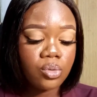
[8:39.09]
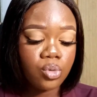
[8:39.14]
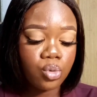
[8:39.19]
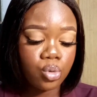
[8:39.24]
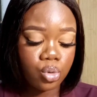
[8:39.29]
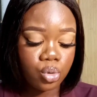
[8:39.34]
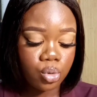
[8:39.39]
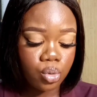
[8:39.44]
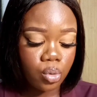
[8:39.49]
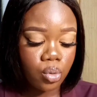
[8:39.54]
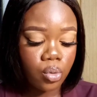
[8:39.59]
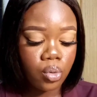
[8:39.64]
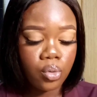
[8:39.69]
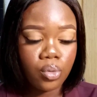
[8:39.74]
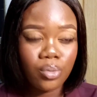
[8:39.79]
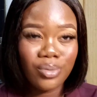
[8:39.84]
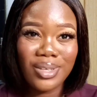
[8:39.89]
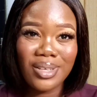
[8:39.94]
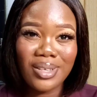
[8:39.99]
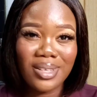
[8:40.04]

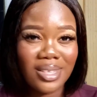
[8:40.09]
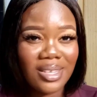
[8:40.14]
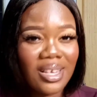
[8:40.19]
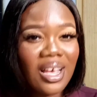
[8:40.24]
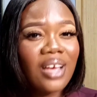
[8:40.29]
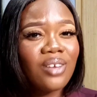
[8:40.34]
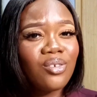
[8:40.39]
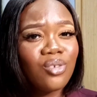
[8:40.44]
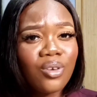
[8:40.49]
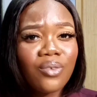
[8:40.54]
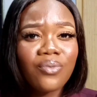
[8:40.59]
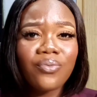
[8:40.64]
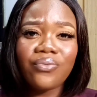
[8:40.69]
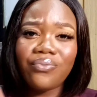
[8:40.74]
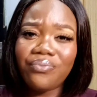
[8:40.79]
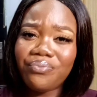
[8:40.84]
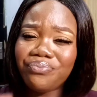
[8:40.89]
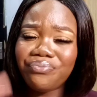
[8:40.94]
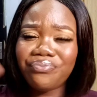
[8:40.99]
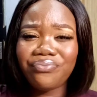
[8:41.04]
so it's kind
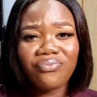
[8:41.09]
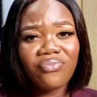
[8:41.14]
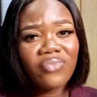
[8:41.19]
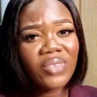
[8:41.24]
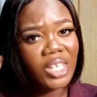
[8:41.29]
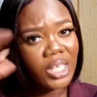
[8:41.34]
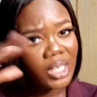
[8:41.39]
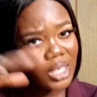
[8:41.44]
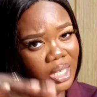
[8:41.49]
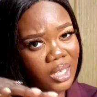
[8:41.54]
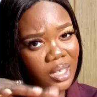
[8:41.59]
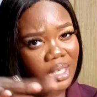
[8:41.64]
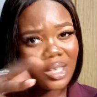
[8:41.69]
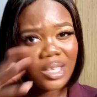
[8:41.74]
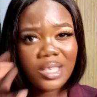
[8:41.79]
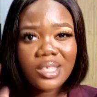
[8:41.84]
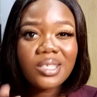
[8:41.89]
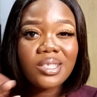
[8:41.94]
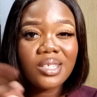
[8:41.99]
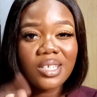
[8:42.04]
of
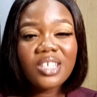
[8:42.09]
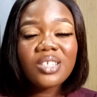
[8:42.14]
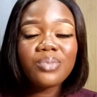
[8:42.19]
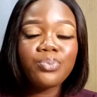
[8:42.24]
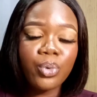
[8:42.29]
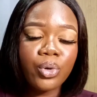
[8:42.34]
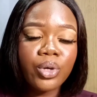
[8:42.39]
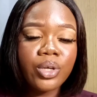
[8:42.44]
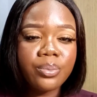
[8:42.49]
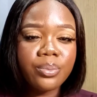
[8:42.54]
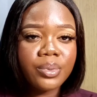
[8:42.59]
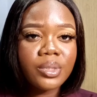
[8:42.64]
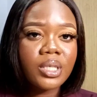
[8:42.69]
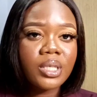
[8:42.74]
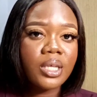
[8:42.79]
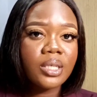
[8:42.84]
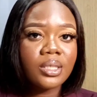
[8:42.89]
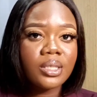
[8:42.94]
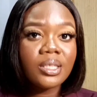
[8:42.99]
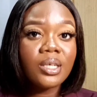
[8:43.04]
it's
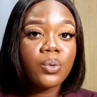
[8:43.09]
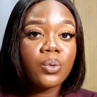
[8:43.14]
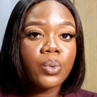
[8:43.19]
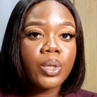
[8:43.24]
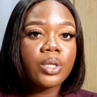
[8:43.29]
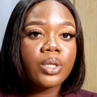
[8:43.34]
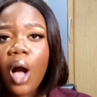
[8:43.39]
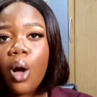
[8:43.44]
prohibited in a way.